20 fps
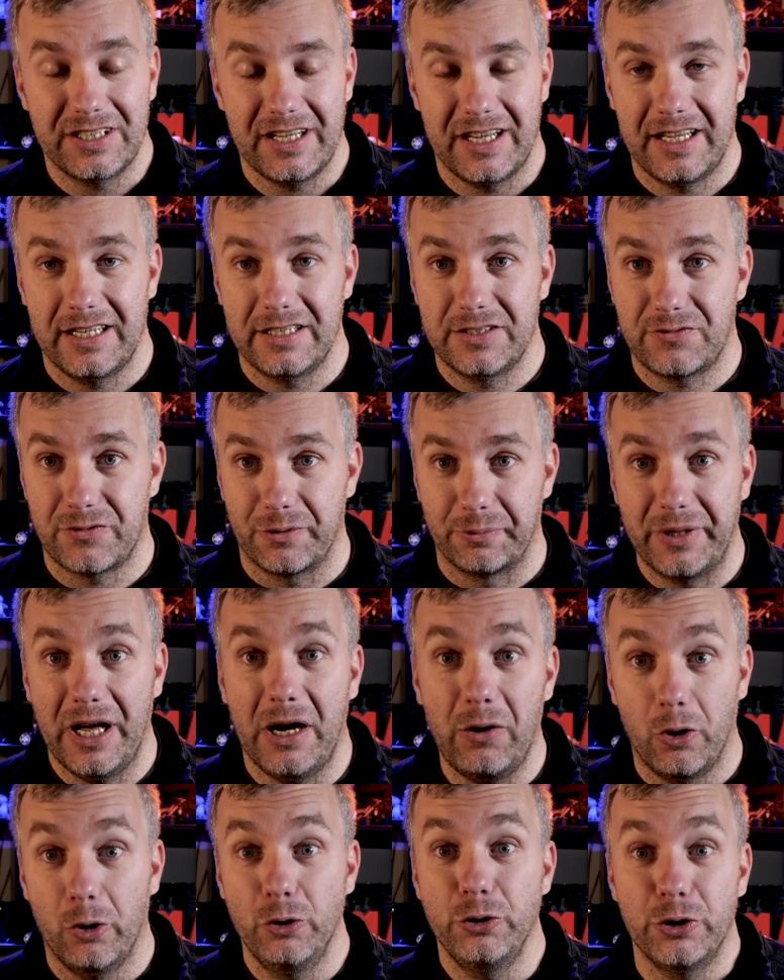and from
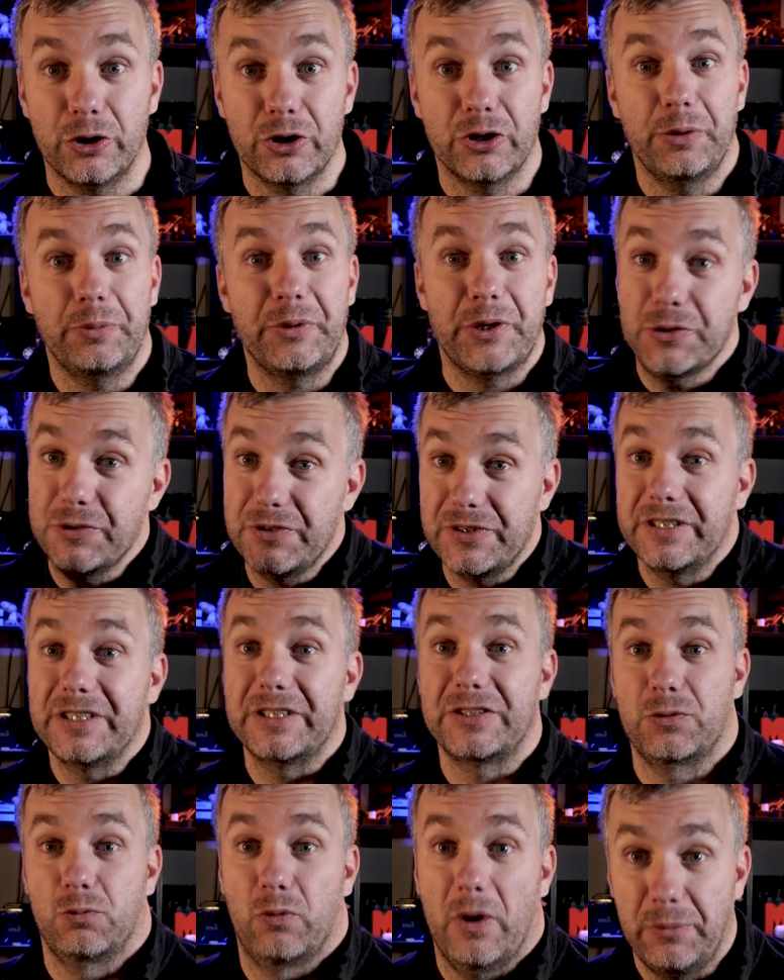now on you're going to be using
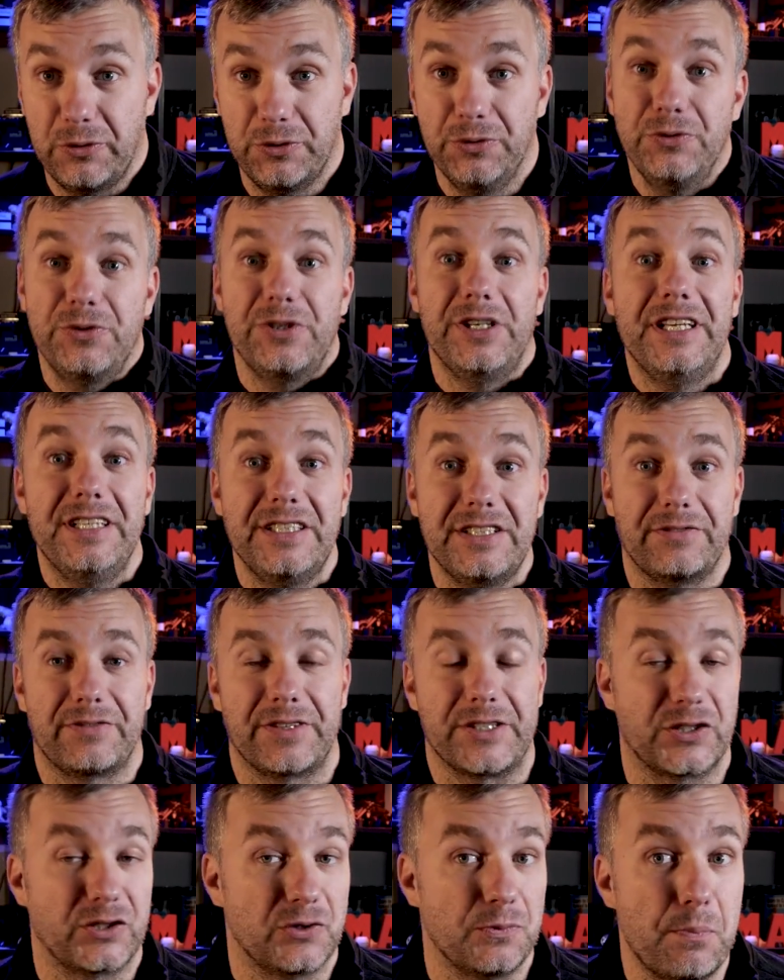this web
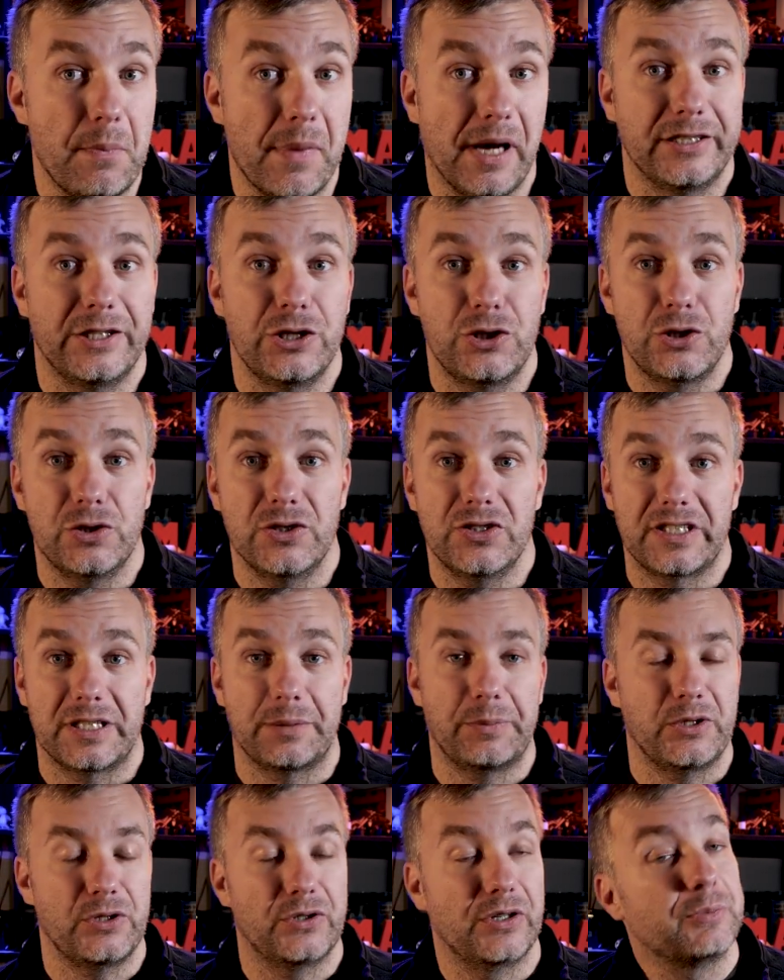interface to manage your
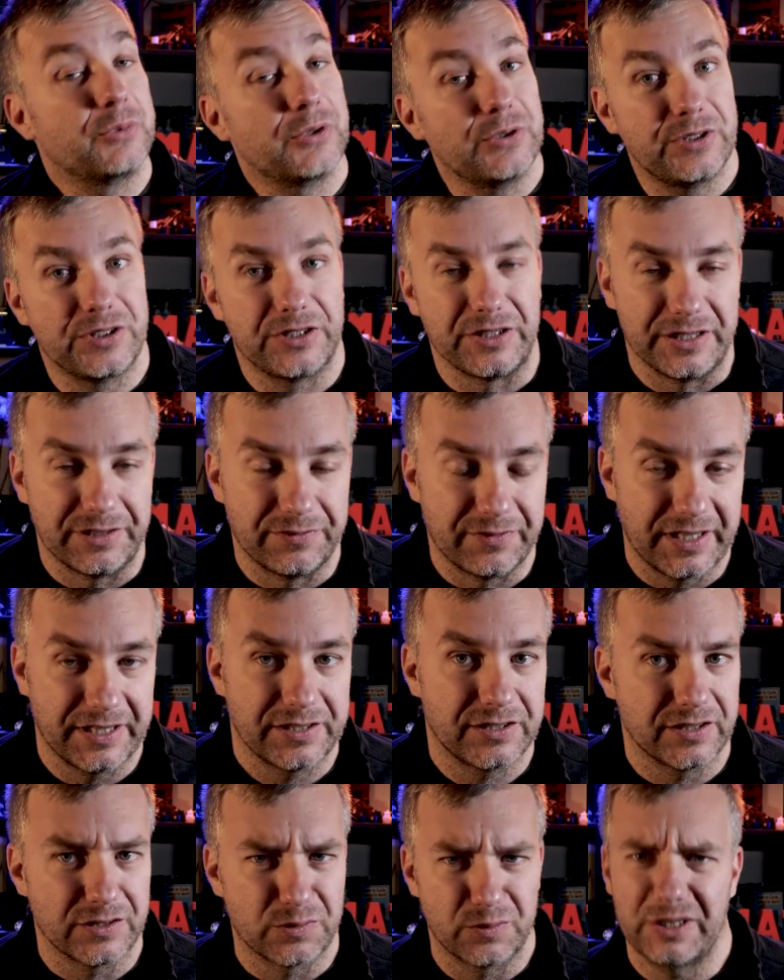Zigbee2MQTT
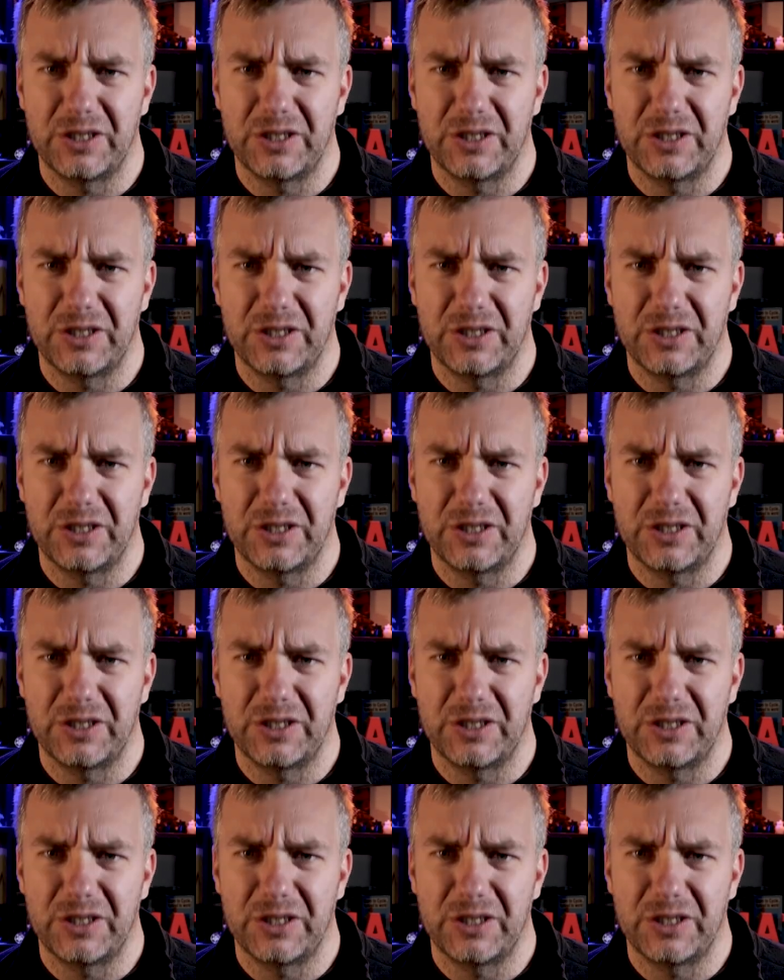devices,